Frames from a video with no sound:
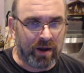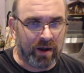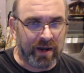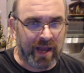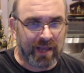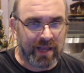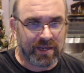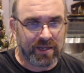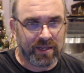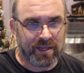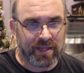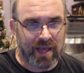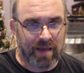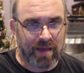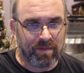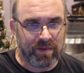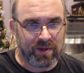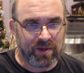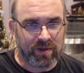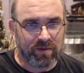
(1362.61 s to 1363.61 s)
Next to
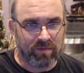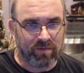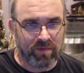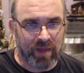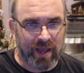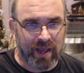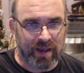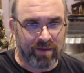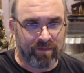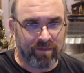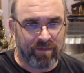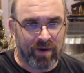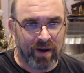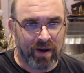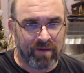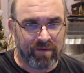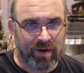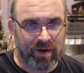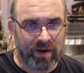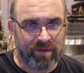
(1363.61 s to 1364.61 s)
them is like a
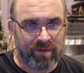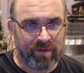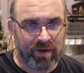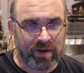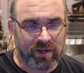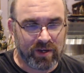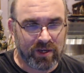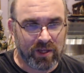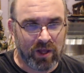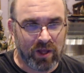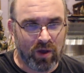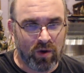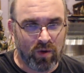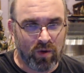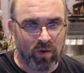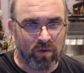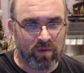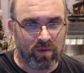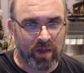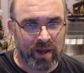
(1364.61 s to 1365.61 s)
very, very, very
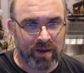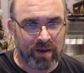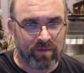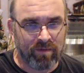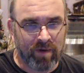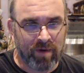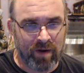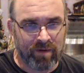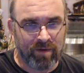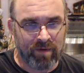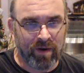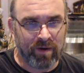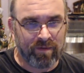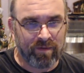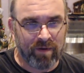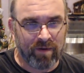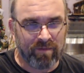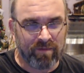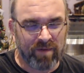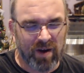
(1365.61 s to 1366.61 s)
slow, like very, very,
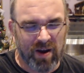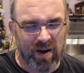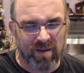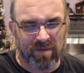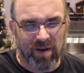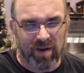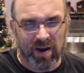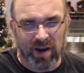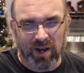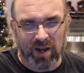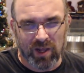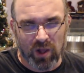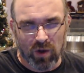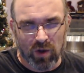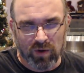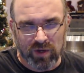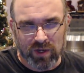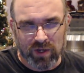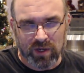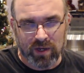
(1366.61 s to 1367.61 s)
very, very, very
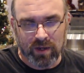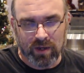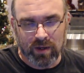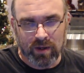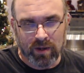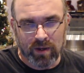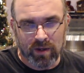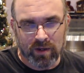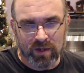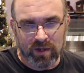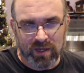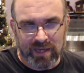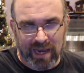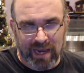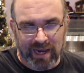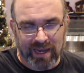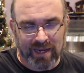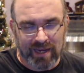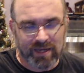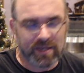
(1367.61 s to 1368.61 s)
close
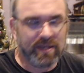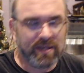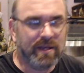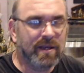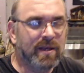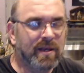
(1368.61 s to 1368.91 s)
second